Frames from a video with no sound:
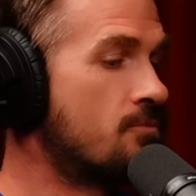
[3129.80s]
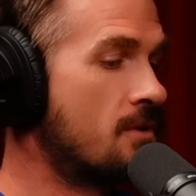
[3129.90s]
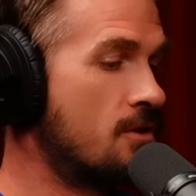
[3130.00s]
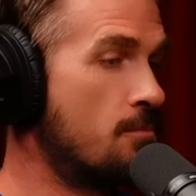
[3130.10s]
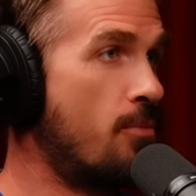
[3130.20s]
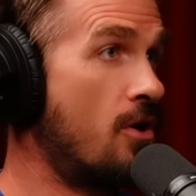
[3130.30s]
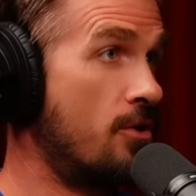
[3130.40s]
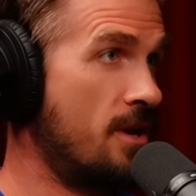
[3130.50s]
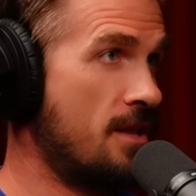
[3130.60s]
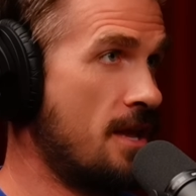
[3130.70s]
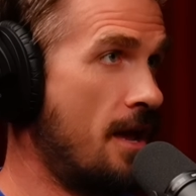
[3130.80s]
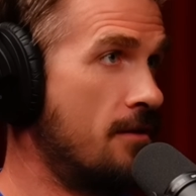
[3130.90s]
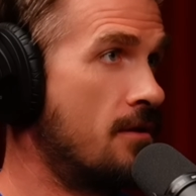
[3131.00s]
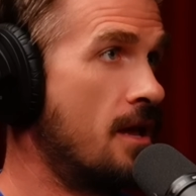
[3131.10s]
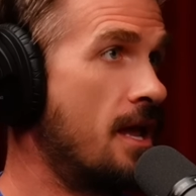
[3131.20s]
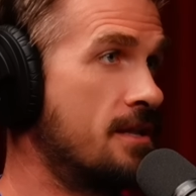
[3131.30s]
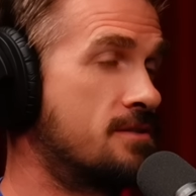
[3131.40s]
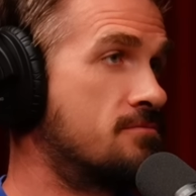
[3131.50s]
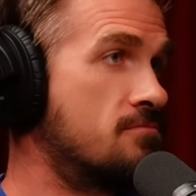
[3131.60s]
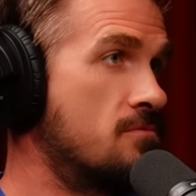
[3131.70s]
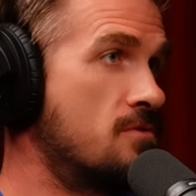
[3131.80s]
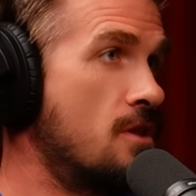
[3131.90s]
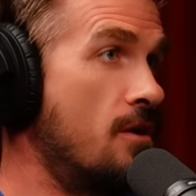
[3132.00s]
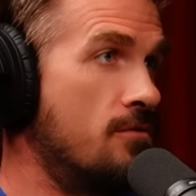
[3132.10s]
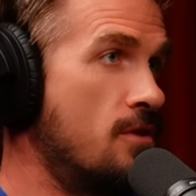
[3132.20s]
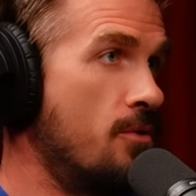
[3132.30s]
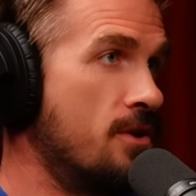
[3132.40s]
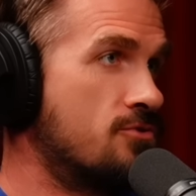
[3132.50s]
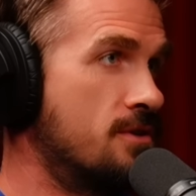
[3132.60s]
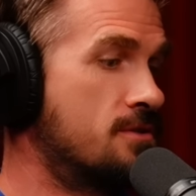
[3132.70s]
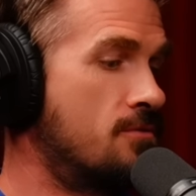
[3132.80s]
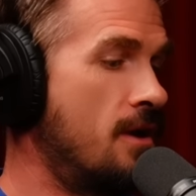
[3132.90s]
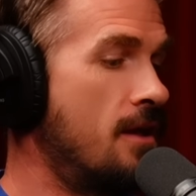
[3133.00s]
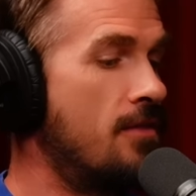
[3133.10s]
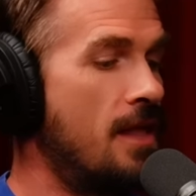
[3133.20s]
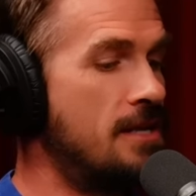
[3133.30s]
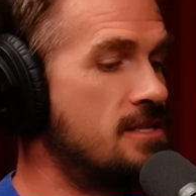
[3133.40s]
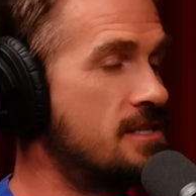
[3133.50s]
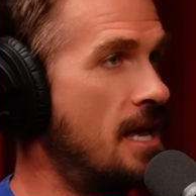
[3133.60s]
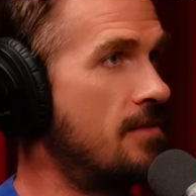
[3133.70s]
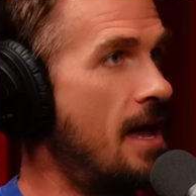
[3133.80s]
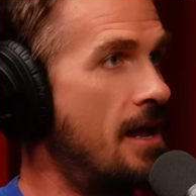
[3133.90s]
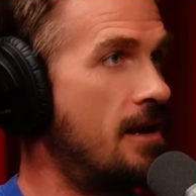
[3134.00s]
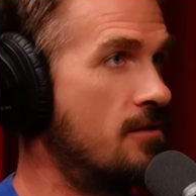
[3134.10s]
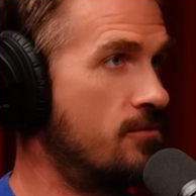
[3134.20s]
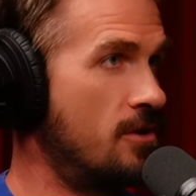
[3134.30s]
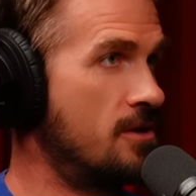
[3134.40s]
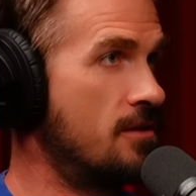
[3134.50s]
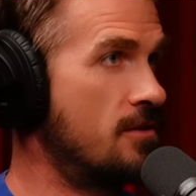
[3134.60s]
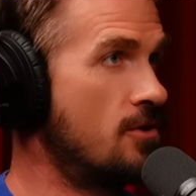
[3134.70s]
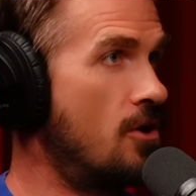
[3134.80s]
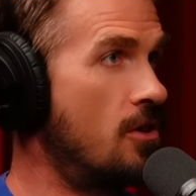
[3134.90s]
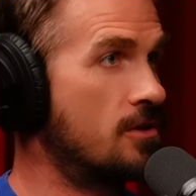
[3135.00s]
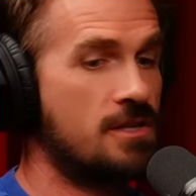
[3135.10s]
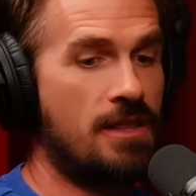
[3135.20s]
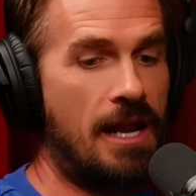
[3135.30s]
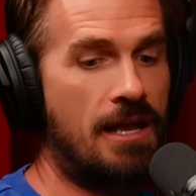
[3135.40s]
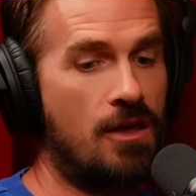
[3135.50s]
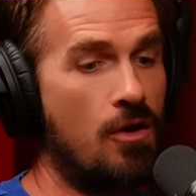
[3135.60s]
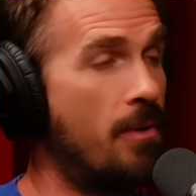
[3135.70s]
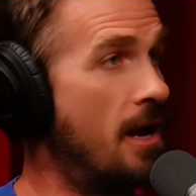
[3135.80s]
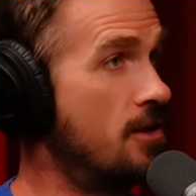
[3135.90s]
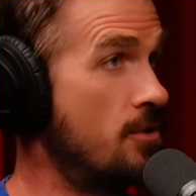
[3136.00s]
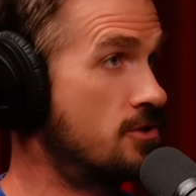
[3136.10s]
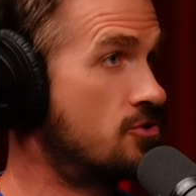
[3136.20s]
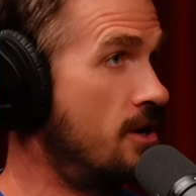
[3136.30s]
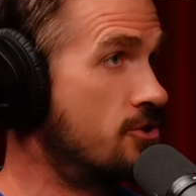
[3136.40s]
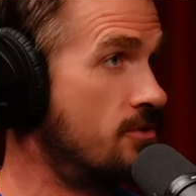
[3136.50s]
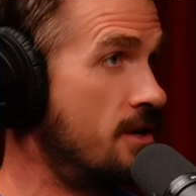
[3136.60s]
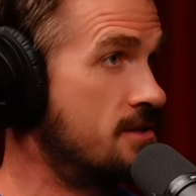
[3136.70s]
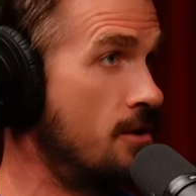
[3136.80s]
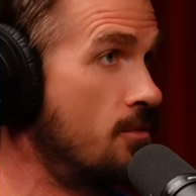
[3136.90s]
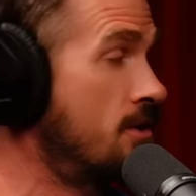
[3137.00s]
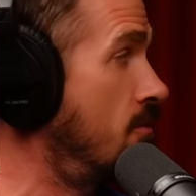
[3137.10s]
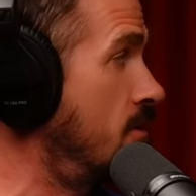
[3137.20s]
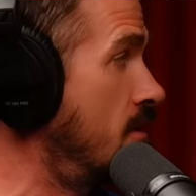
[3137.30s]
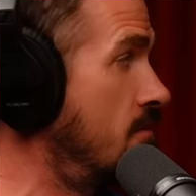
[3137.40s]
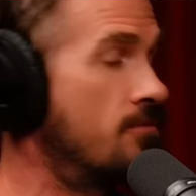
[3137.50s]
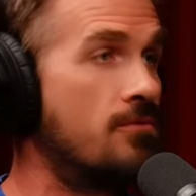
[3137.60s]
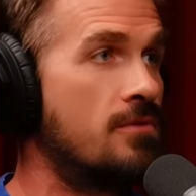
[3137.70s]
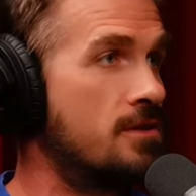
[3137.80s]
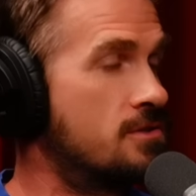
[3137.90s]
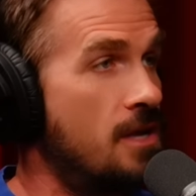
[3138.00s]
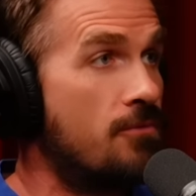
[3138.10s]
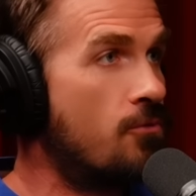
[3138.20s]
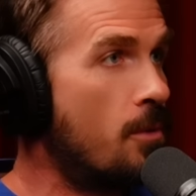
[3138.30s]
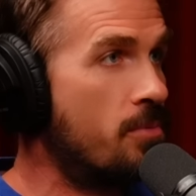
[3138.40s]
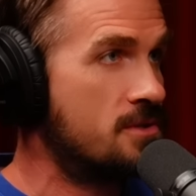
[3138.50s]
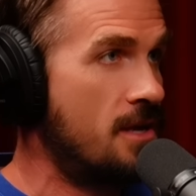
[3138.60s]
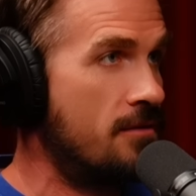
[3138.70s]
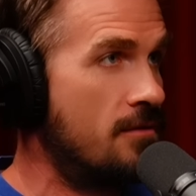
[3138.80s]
You borrow it in yen and it's no interest, right? And then I just take that, I convert it into dollars, and then I can go buy US Treasuries that were yielding, let's say 4%.